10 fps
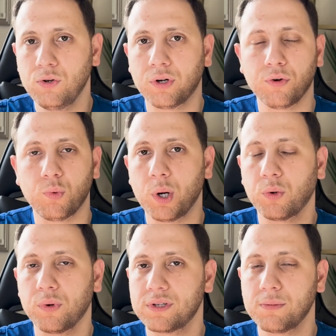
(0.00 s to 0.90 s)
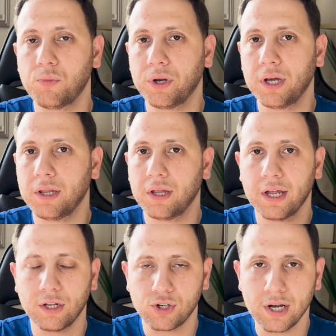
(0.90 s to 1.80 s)
you can work with someone in the
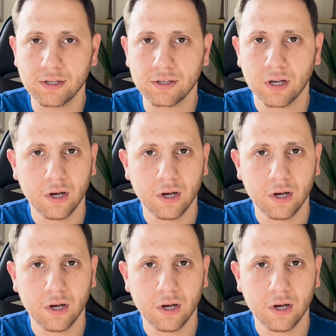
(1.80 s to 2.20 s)
NHS,